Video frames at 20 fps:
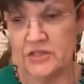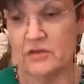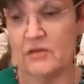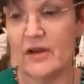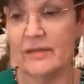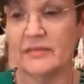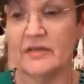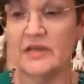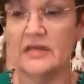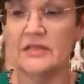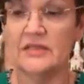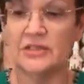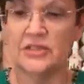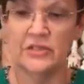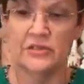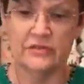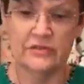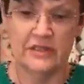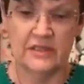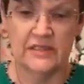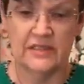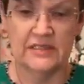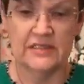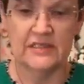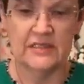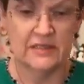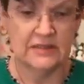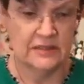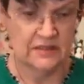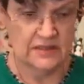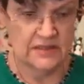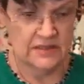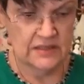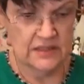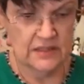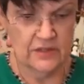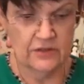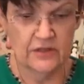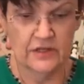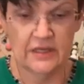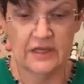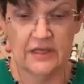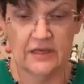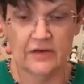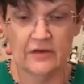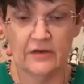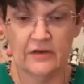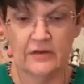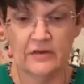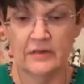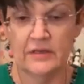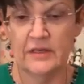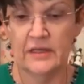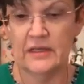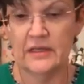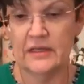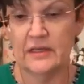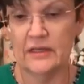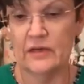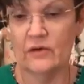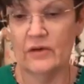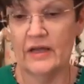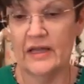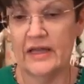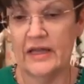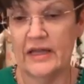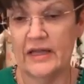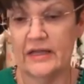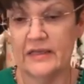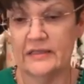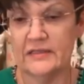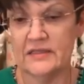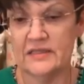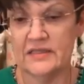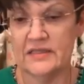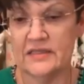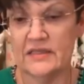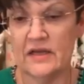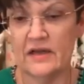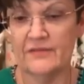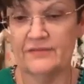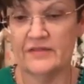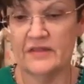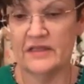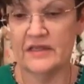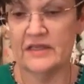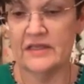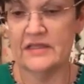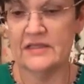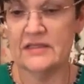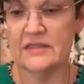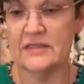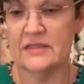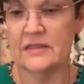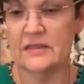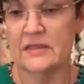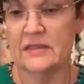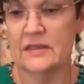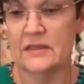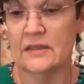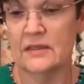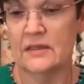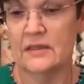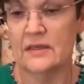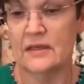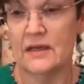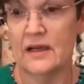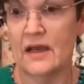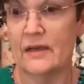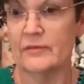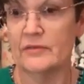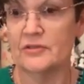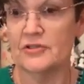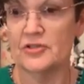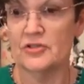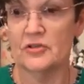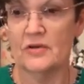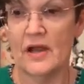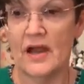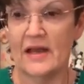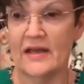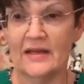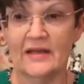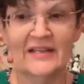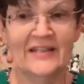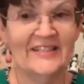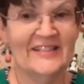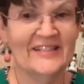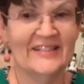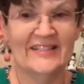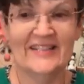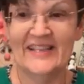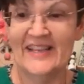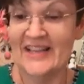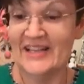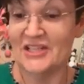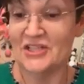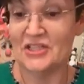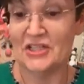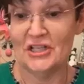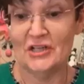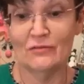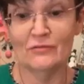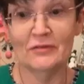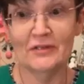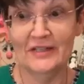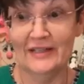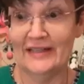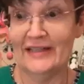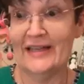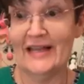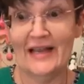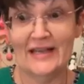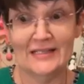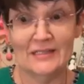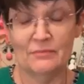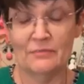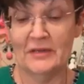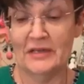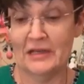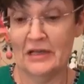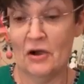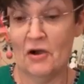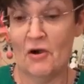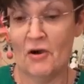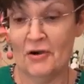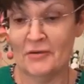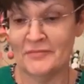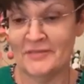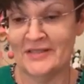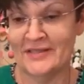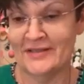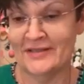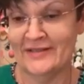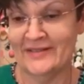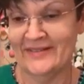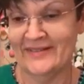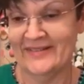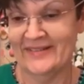So I'm gonna do this in the center here and go ahead and stuff this. I'm gonna try to, she really has big arms.